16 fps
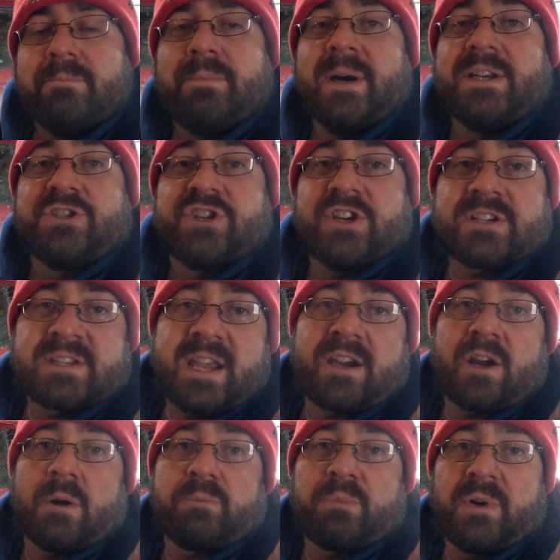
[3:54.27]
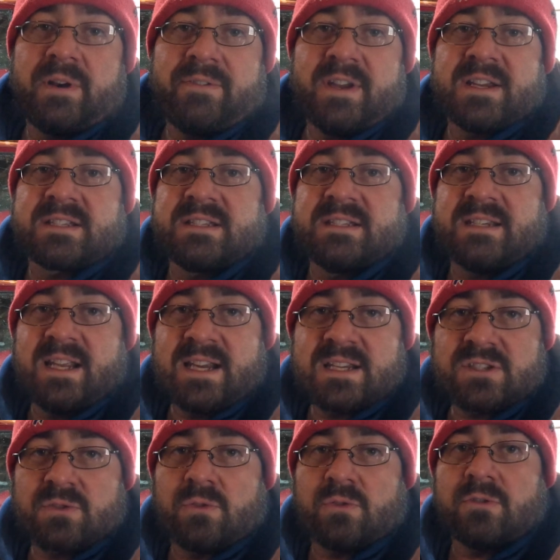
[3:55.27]
but just like our previous
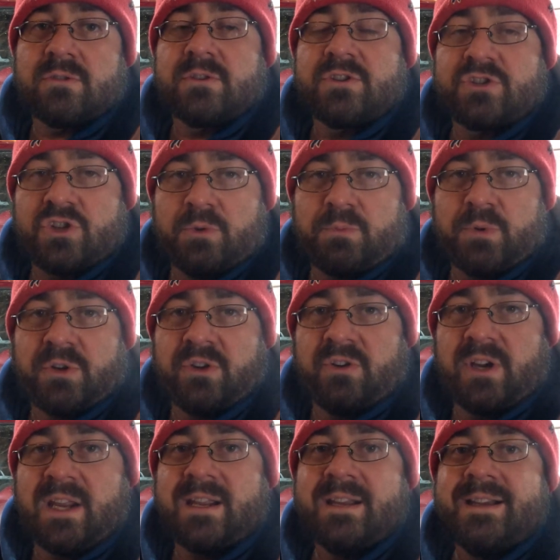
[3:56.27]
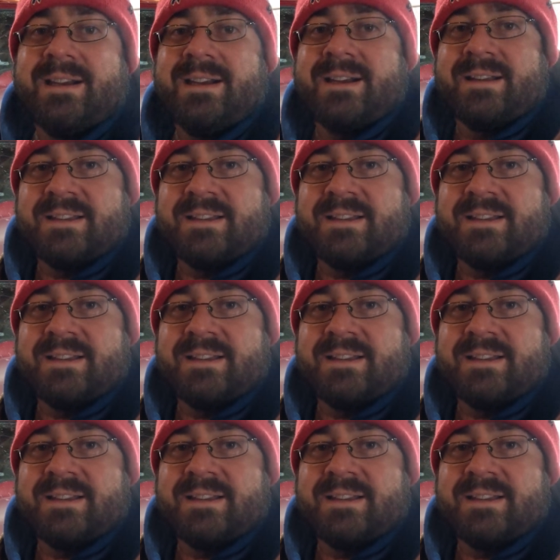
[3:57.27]
diesel Super Duty,